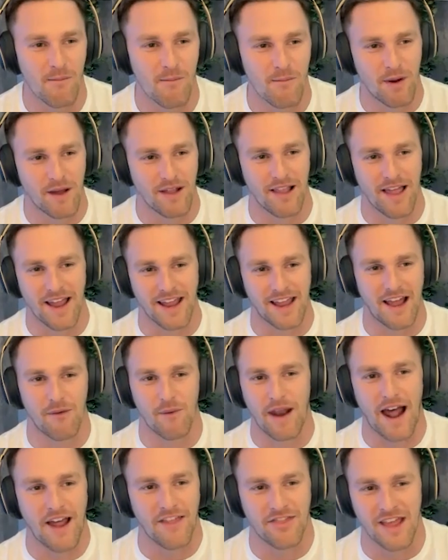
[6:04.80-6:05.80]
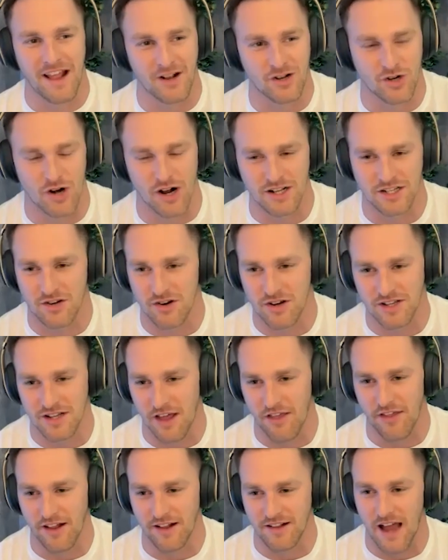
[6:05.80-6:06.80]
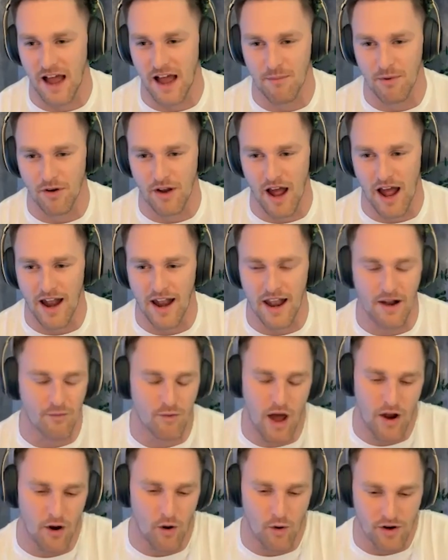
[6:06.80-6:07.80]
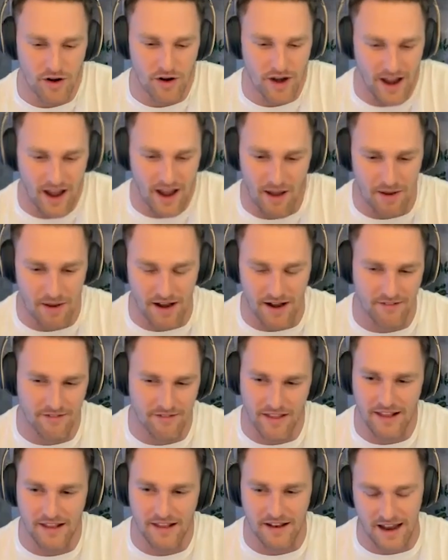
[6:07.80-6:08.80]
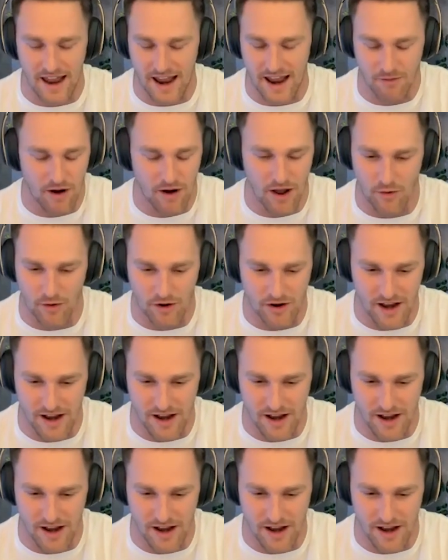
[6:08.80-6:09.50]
but like when I think truck series, I think Todd Bodine and Ron Hornaday. I mean, at the end of the day, Ron Hornaday